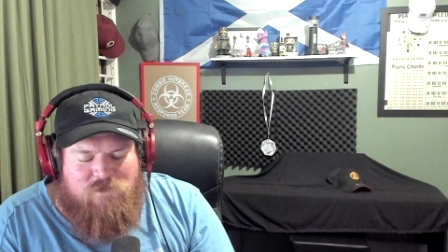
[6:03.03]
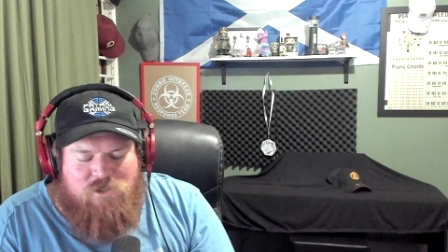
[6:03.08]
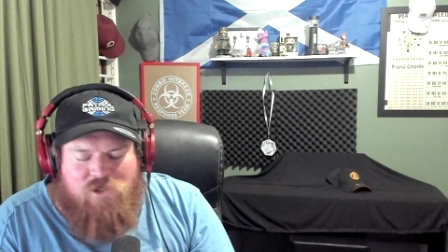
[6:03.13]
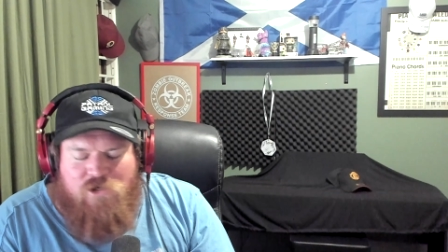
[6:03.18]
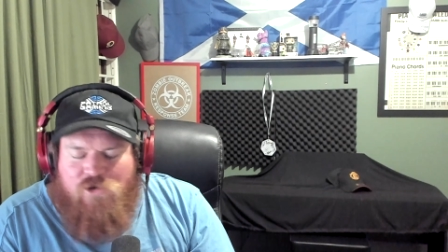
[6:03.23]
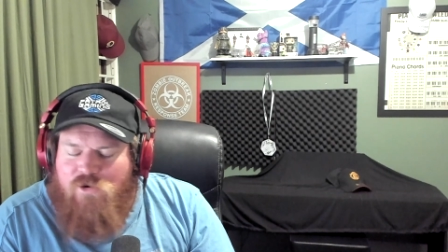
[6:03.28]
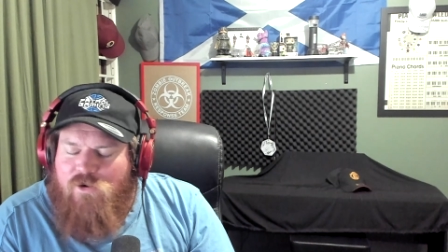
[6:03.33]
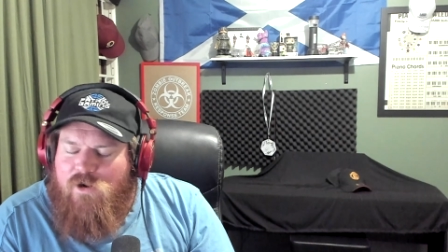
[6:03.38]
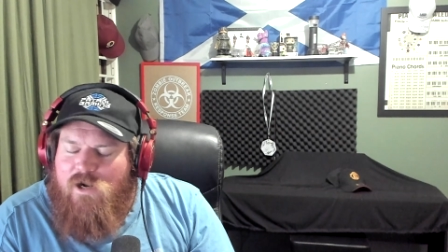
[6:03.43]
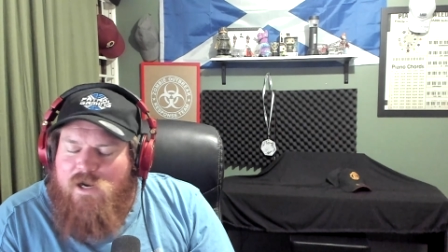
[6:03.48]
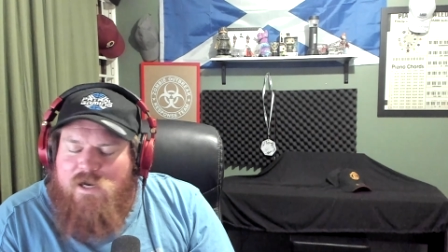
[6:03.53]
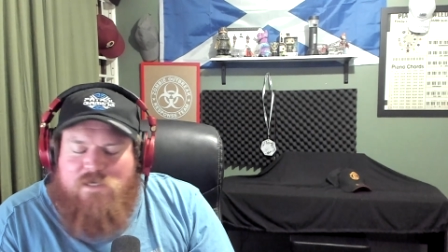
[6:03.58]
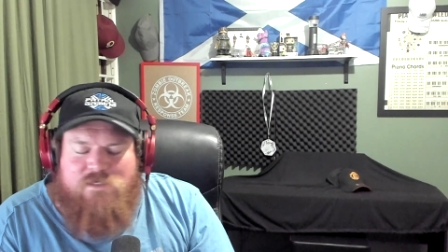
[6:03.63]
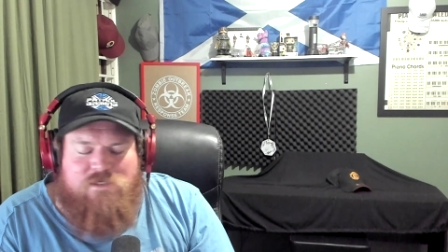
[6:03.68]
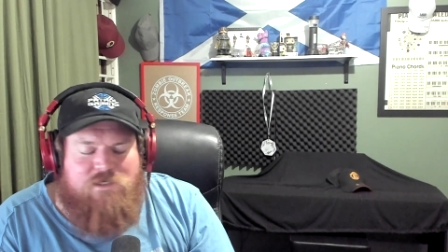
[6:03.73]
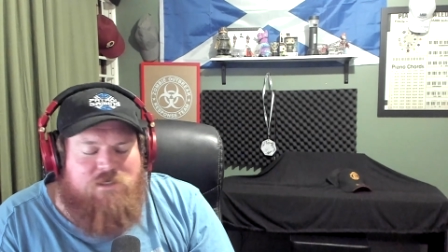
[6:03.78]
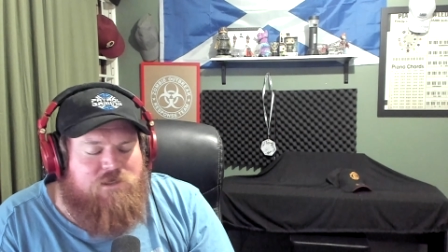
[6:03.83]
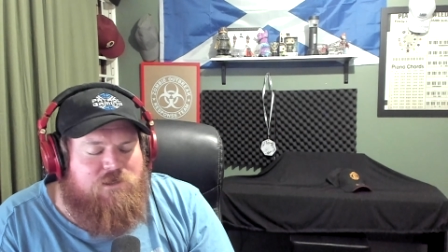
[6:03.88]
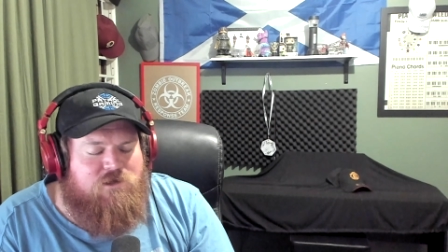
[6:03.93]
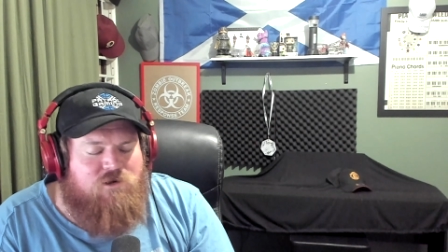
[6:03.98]

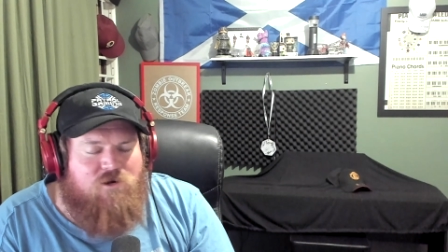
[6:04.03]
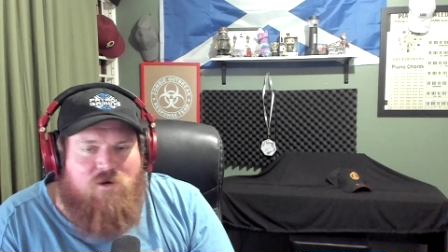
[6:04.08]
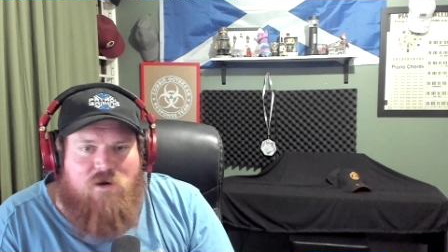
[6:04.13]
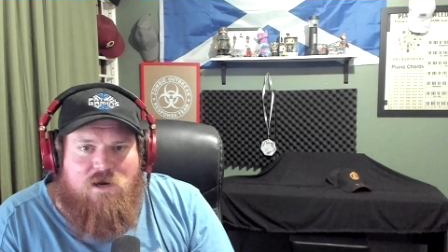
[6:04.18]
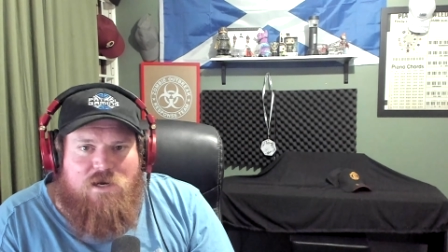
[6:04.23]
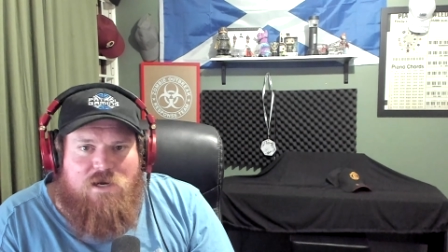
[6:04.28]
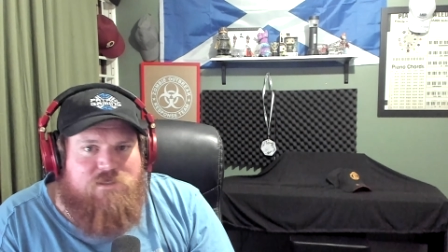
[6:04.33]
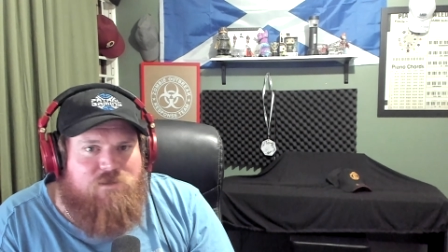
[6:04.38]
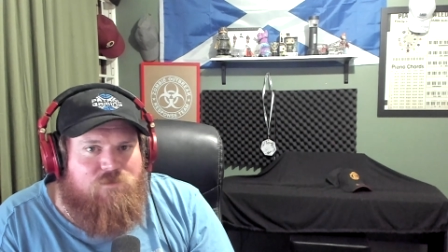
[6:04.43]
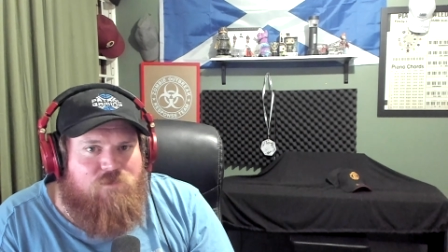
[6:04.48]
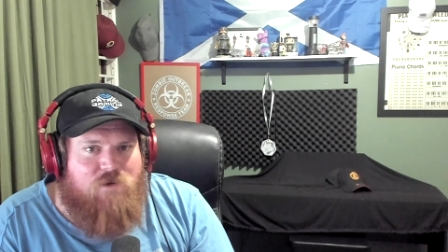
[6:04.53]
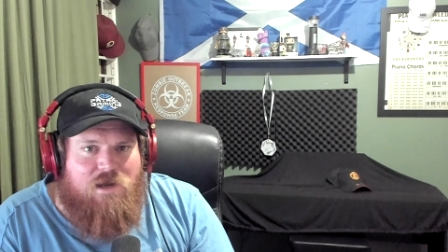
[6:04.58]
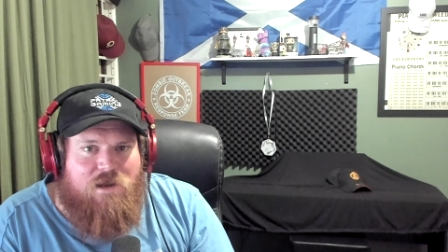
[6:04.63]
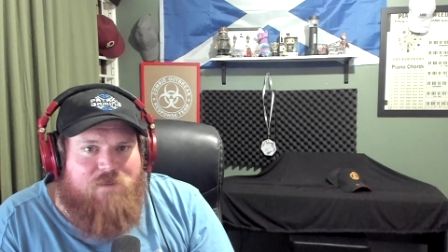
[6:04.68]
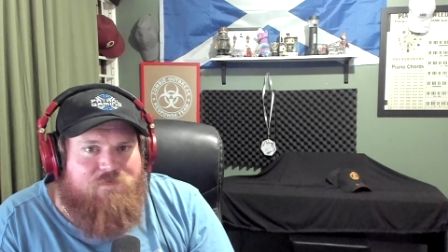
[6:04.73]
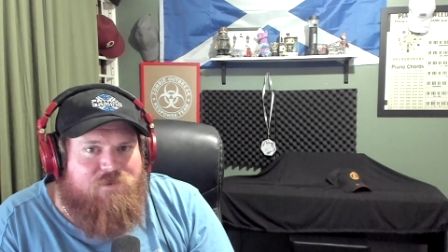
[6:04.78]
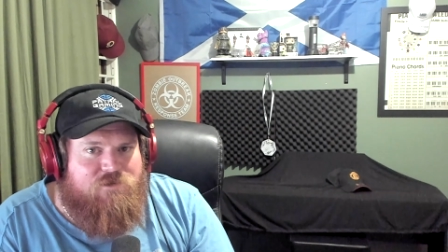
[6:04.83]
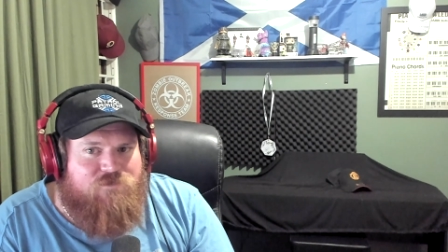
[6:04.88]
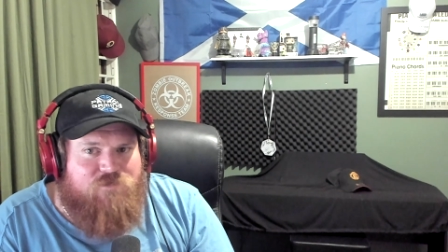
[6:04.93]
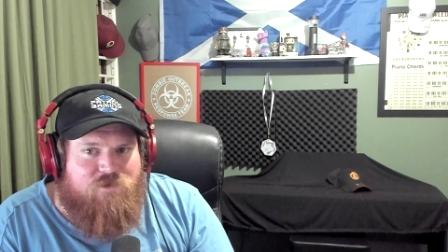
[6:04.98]
crazy what
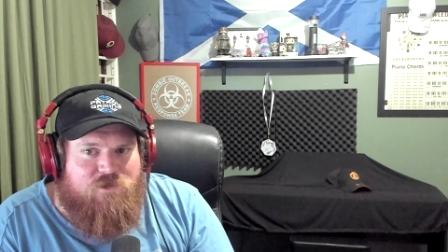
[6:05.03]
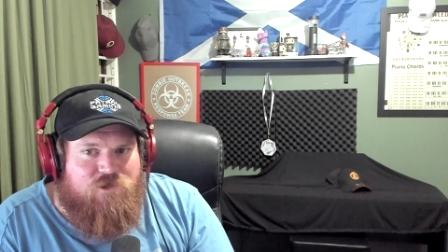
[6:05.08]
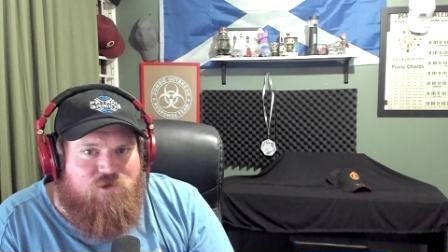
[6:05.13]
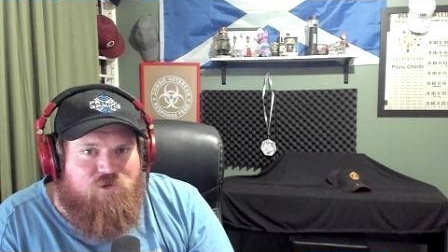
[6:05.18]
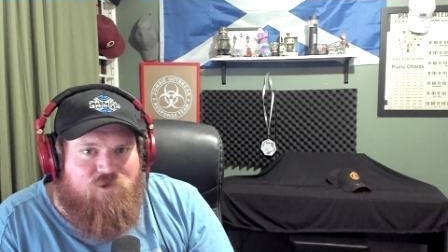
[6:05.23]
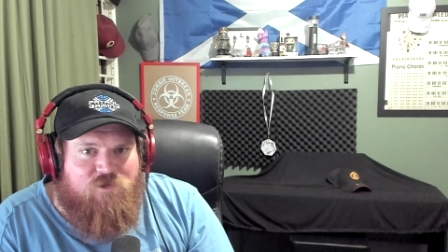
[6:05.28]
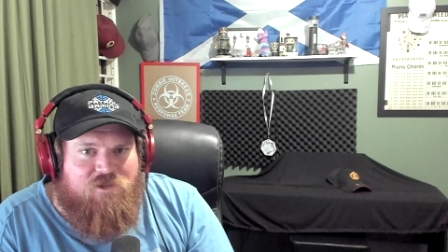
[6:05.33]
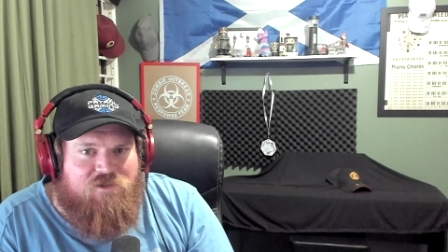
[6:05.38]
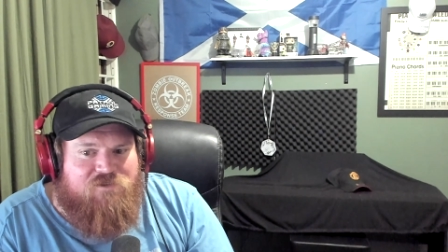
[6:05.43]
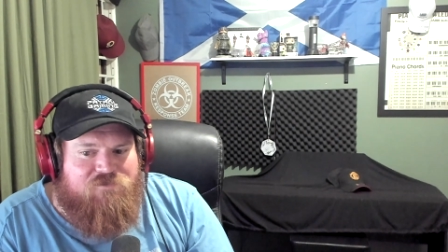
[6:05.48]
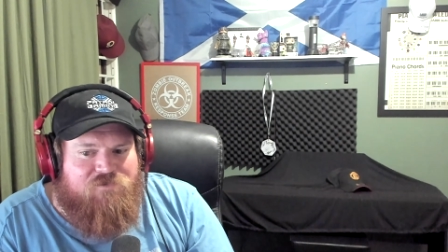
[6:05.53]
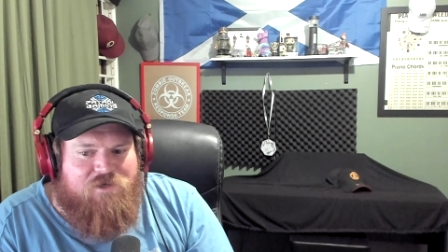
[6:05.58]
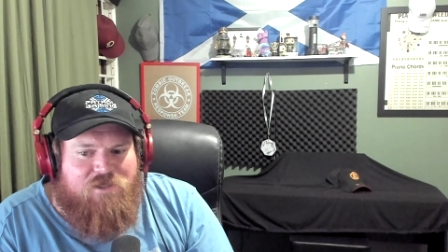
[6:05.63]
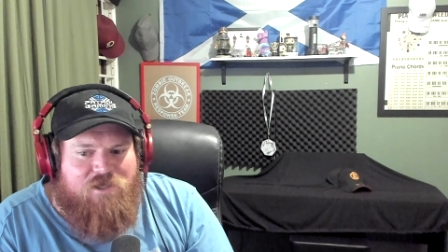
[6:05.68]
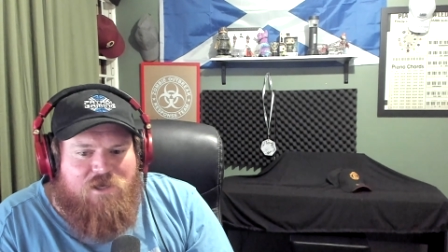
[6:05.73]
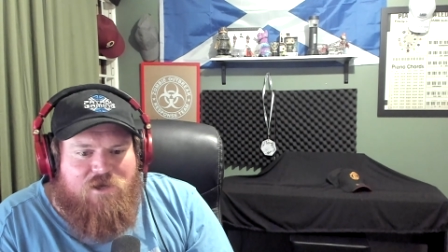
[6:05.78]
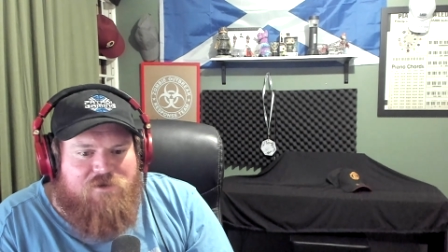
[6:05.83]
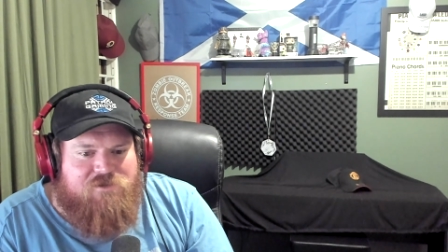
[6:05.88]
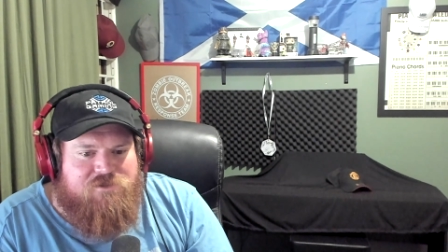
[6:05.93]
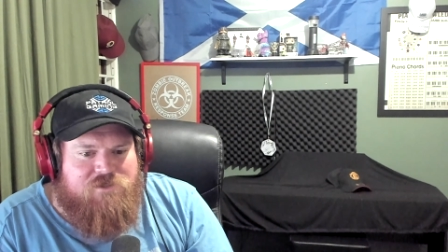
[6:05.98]
happens when you do these
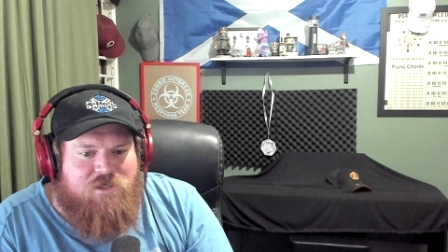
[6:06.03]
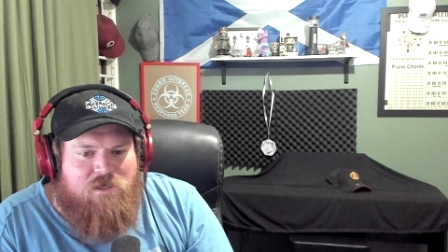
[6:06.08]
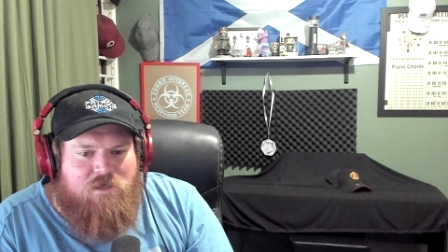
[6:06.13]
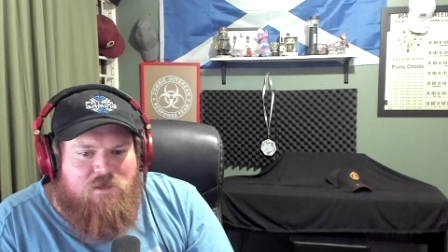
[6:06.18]
videos.